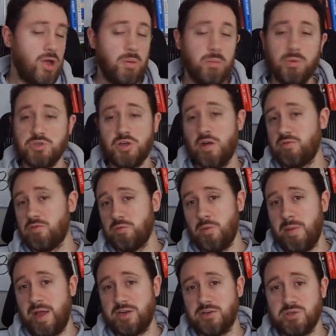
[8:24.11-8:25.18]
most comfortable
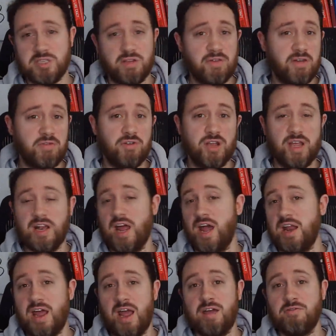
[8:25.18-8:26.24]
mattress they've ever laid
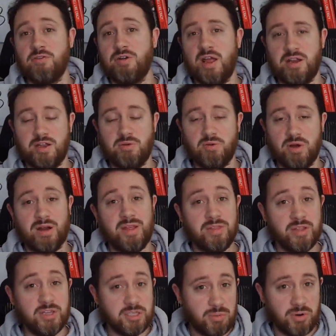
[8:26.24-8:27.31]
on ever anywhere. And
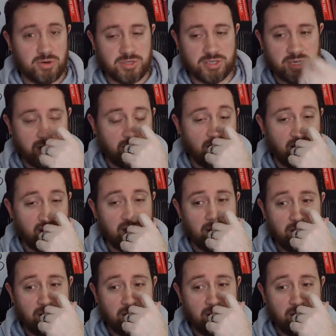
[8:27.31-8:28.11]
this person and I